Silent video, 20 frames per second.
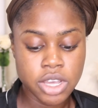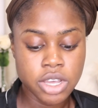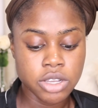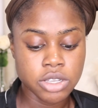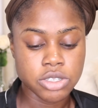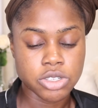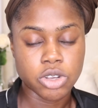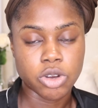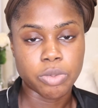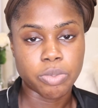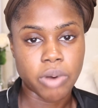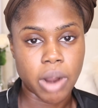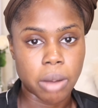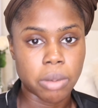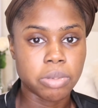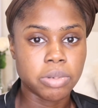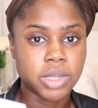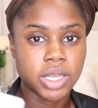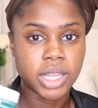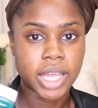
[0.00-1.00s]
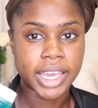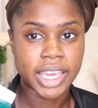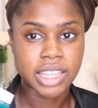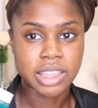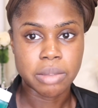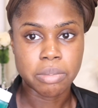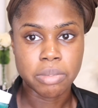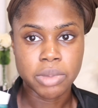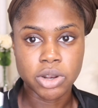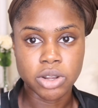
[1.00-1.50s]
So probably like in
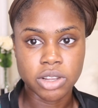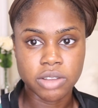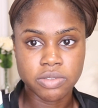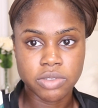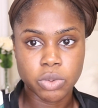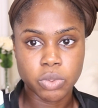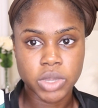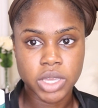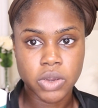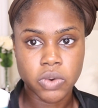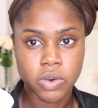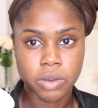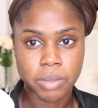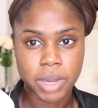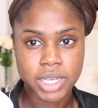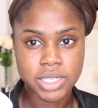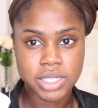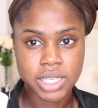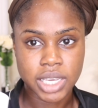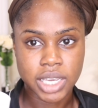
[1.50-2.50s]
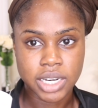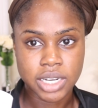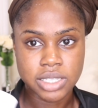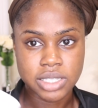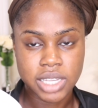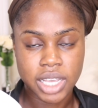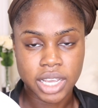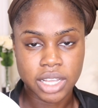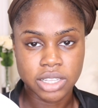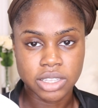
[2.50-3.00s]
the middle of the week when my skin is
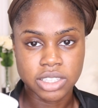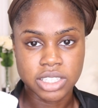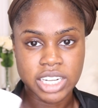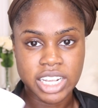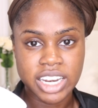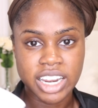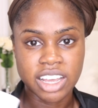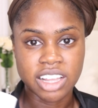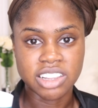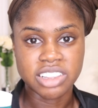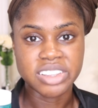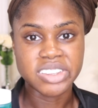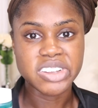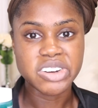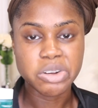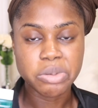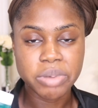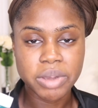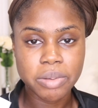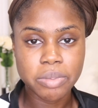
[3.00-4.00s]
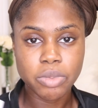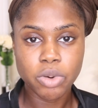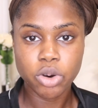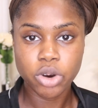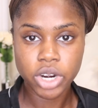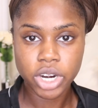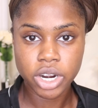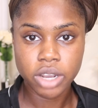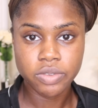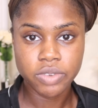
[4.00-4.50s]
like needing a little bit
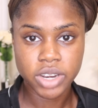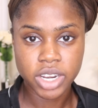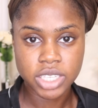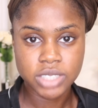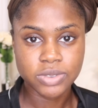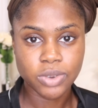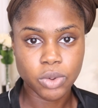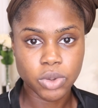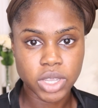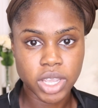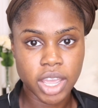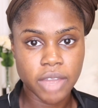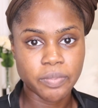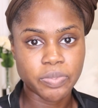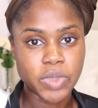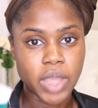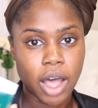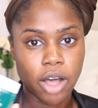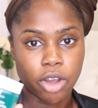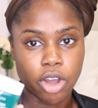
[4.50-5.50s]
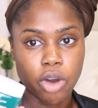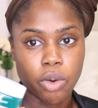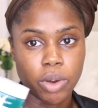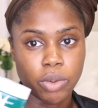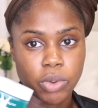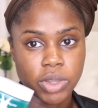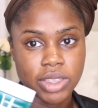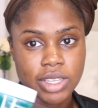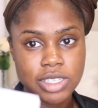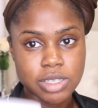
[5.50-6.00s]
more of an exfoliant, I'll go in
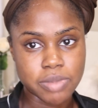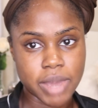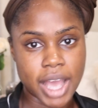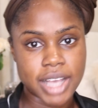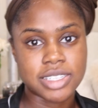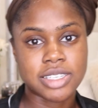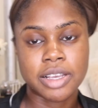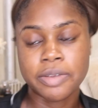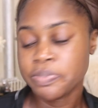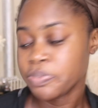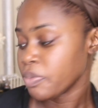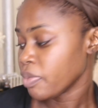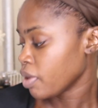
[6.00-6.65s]
with this mask.